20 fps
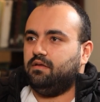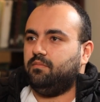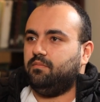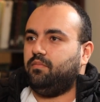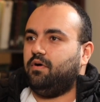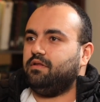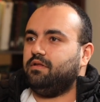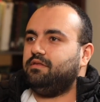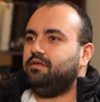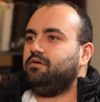
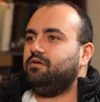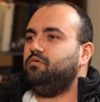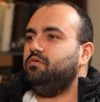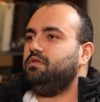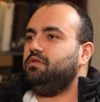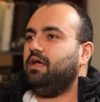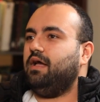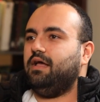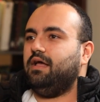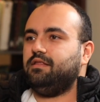But the
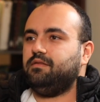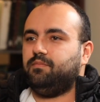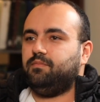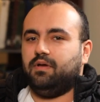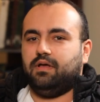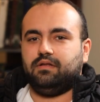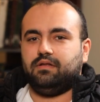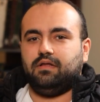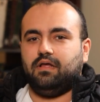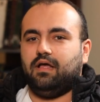good
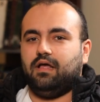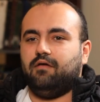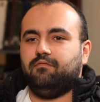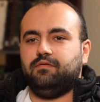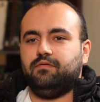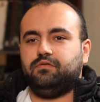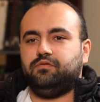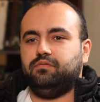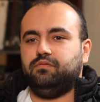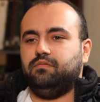handpan have
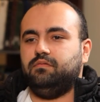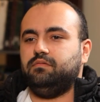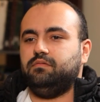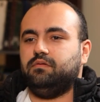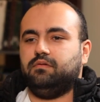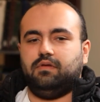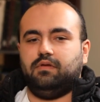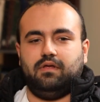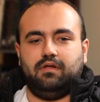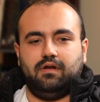a tune
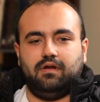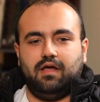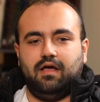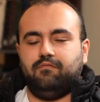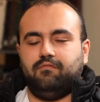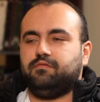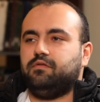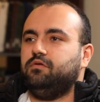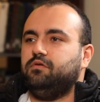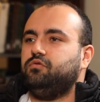
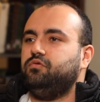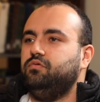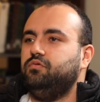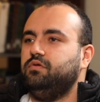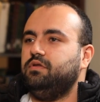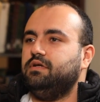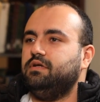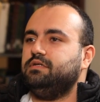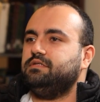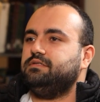after 2
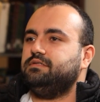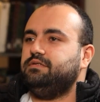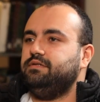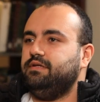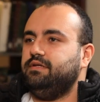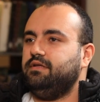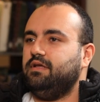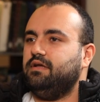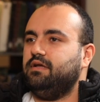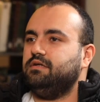years,
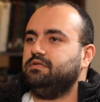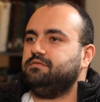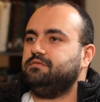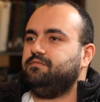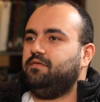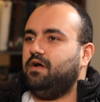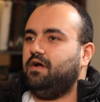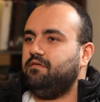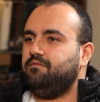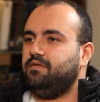3 years,
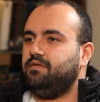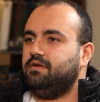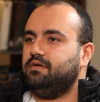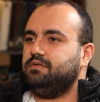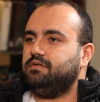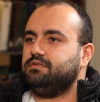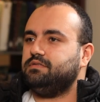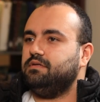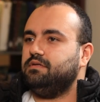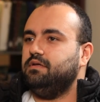5
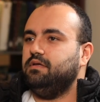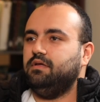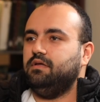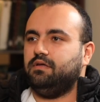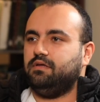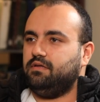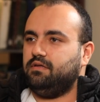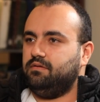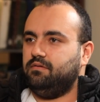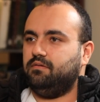years,
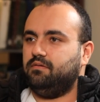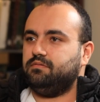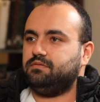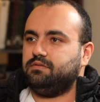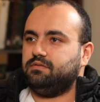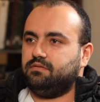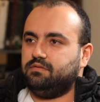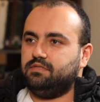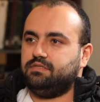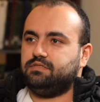you know.
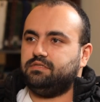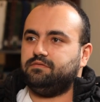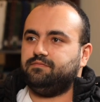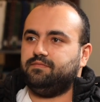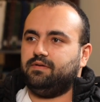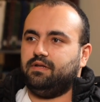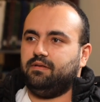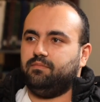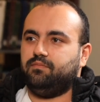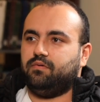So this is
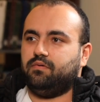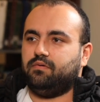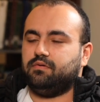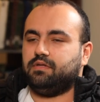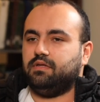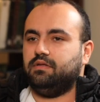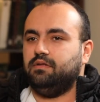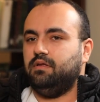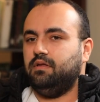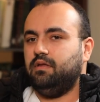very
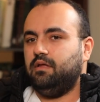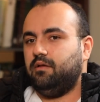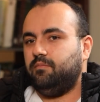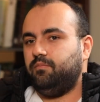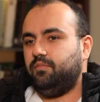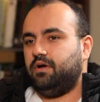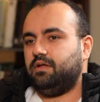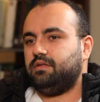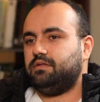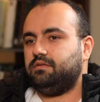important.
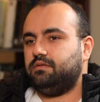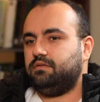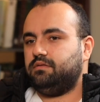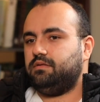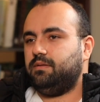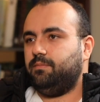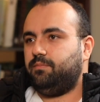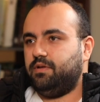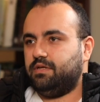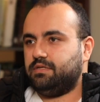But
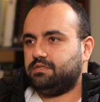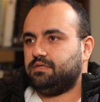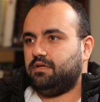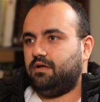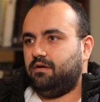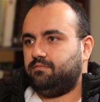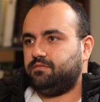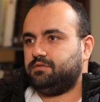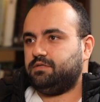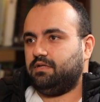the best
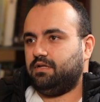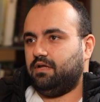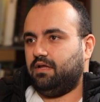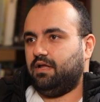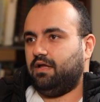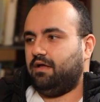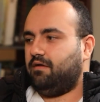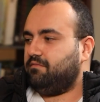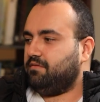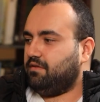option I
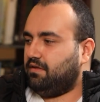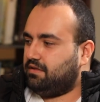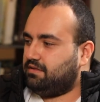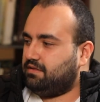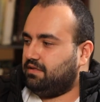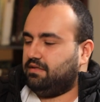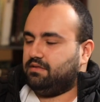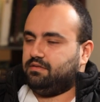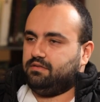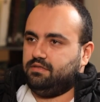have, like
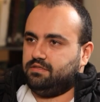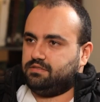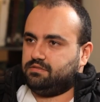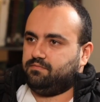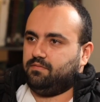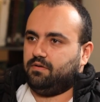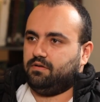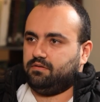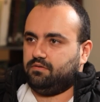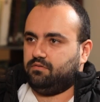
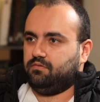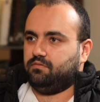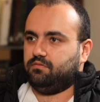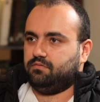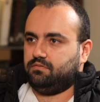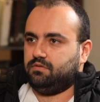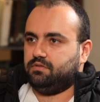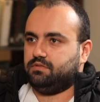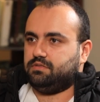this one you